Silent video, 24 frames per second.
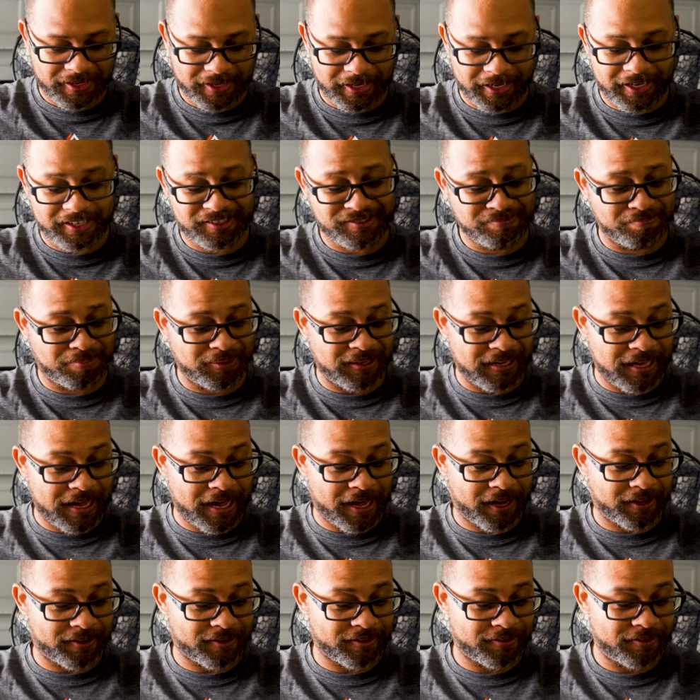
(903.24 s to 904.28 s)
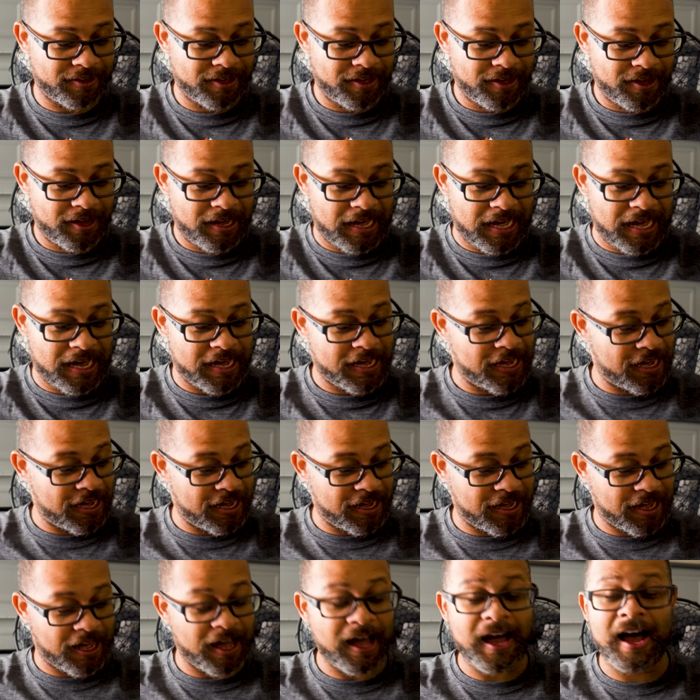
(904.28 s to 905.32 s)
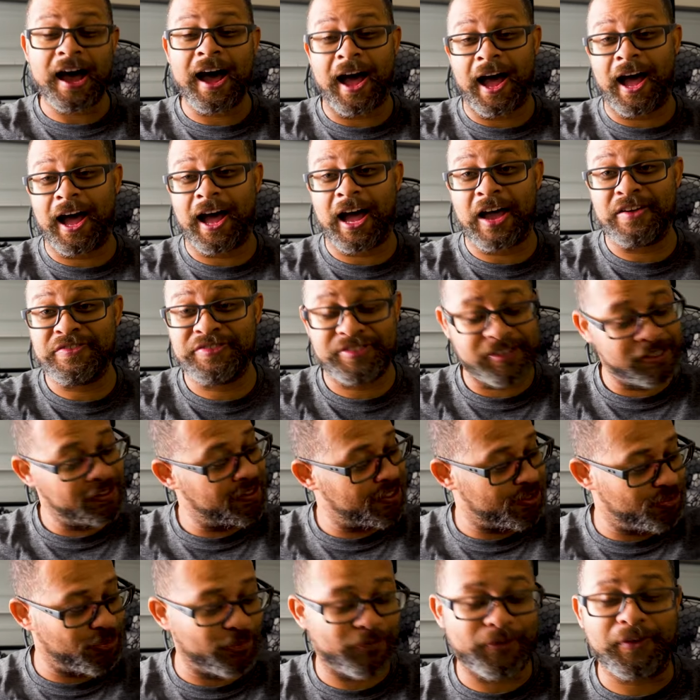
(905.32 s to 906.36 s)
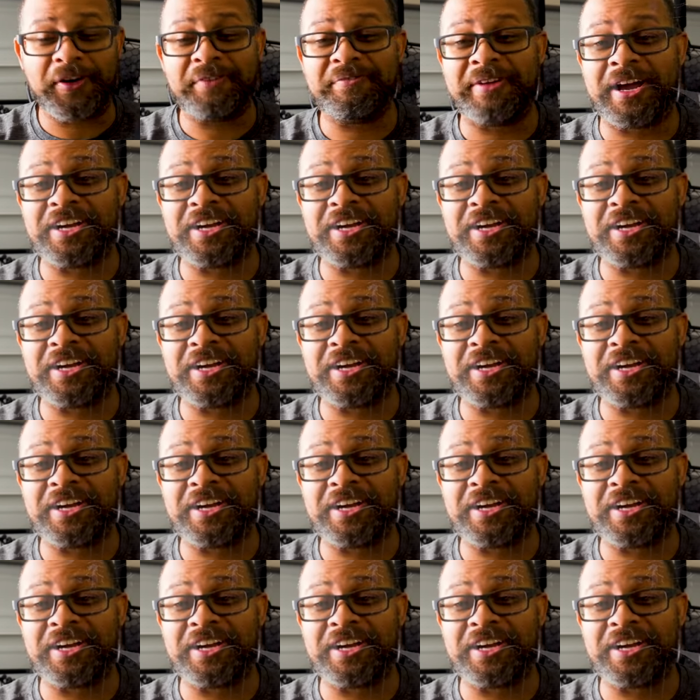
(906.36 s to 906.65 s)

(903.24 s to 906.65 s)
It's black. I've seen this before. I've